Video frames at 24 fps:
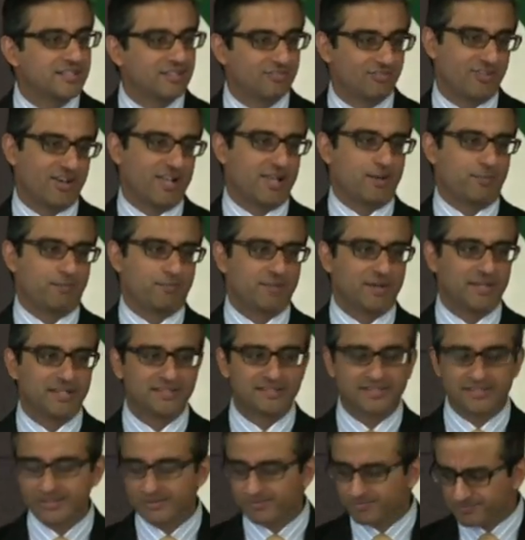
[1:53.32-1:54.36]

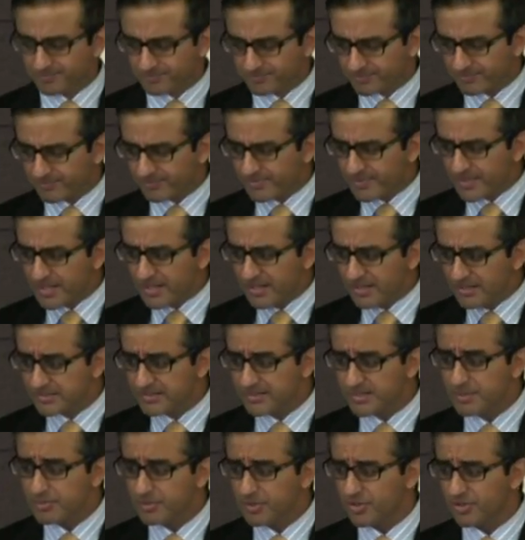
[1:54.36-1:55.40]
developments?
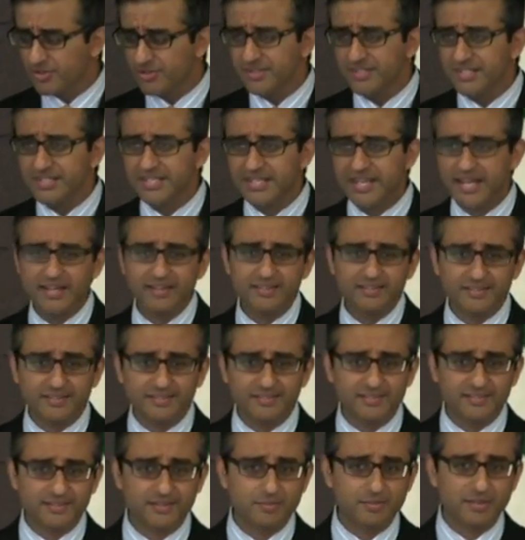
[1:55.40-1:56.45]
Similarly,
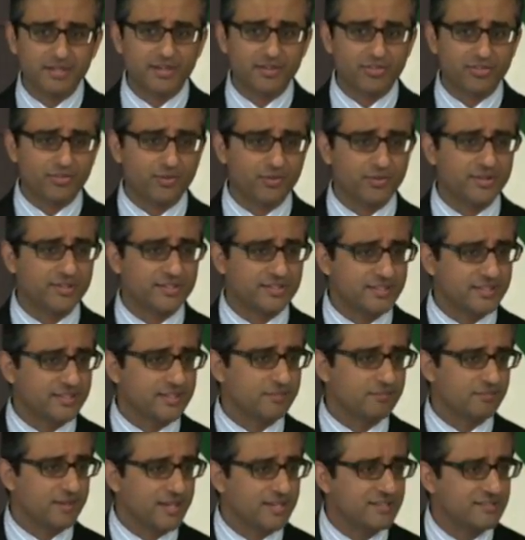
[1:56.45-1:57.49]
Galen as a big authority
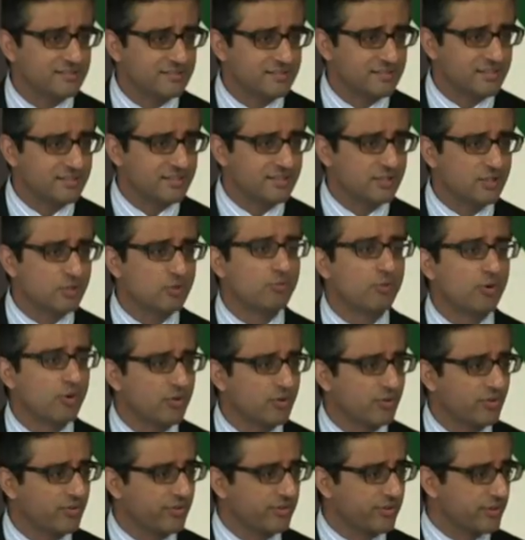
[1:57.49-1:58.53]
in medicine,
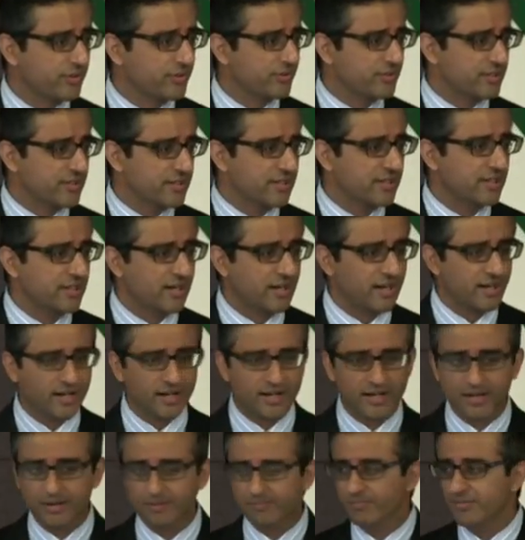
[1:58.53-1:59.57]
humoral theory,
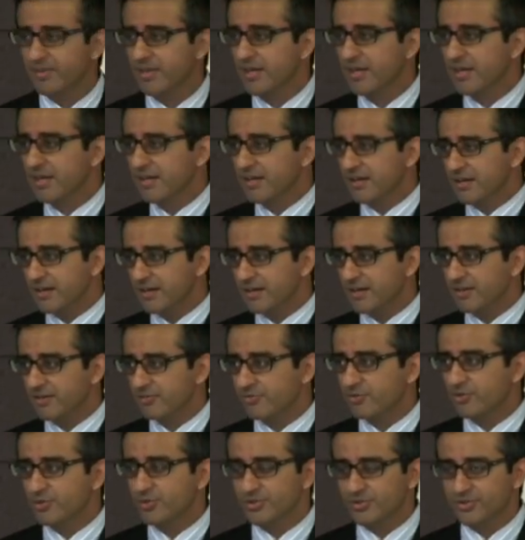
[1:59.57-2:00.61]
um, uh,
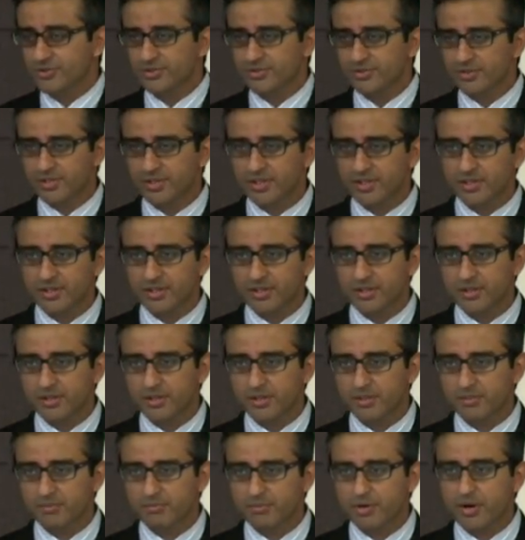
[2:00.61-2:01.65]
of course,
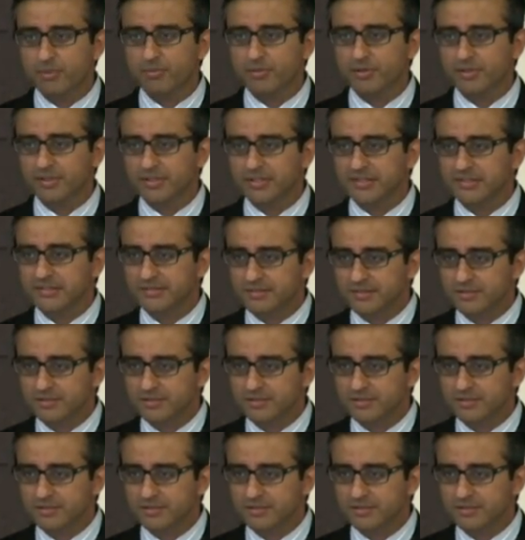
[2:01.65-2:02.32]
uh, uh, prominently